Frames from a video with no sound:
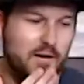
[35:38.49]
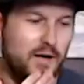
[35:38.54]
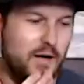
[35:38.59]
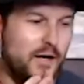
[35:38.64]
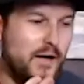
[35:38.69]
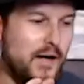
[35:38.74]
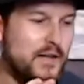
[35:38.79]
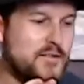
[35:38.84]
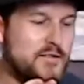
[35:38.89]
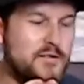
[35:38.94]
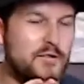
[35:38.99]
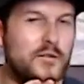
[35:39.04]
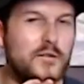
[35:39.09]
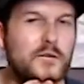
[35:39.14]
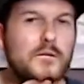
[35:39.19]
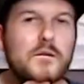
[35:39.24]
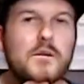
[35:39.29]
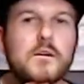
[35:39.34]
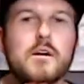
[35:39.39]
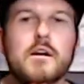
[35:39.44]
All right.
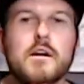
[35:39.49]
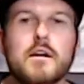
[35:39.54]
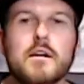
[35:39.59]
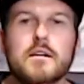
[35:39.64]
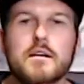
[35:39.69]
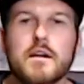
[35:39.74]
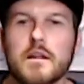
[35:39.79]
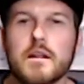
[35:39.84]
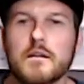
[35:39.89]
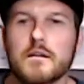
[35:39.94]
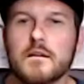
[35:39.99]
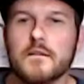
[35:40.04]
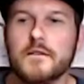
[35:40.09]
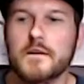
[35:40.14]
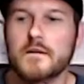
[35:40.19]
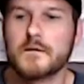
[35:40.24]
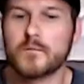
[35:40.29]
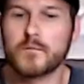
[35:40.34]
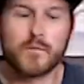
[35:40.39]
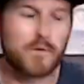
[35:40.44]
So, Caitlin, if you
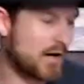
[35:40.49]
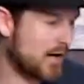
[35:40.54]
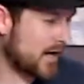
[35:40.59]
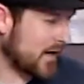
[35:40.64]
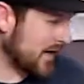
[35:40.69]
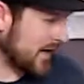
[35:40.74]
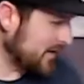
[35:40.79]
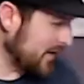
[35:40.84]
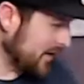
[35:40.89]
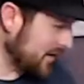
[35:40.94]
don't mind, I'm